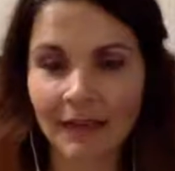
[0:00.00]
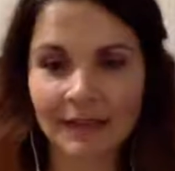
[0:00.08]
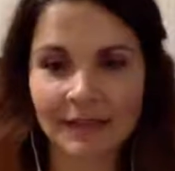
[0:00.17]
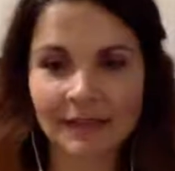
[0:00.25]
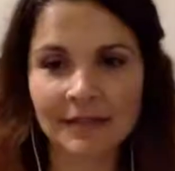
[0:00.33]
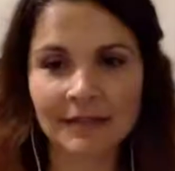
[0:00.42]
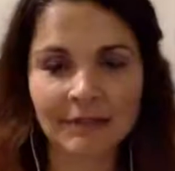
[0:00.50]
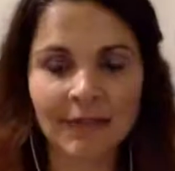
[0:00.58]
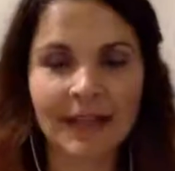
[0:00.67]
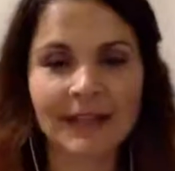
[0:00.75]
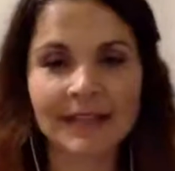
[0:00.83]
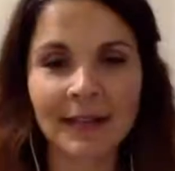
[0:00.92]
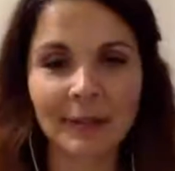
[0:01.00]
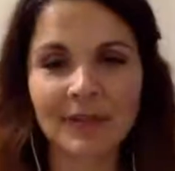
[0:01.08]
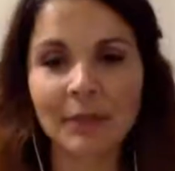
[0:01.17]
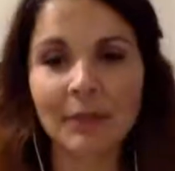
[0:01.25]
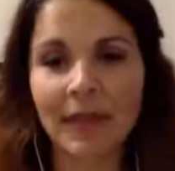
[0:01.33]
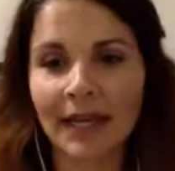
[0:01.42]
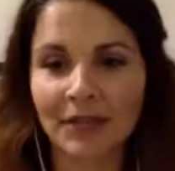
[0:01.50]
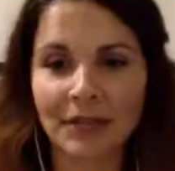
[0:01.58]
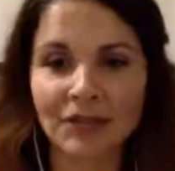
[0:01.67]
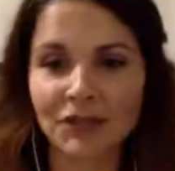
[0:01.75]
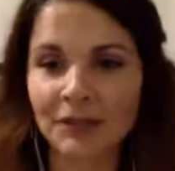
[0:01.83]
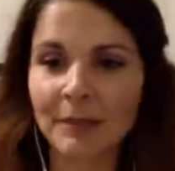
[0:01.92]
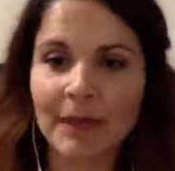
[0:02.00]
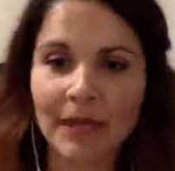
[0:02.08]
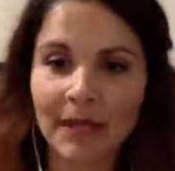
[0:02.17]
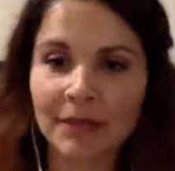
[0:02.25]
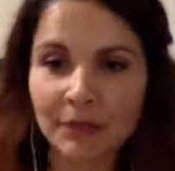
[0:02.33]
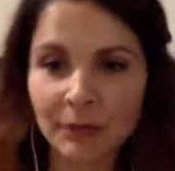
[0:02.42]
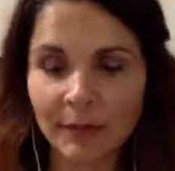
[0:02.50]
Because, I guess that wouldn't apply to the Journeyman actor.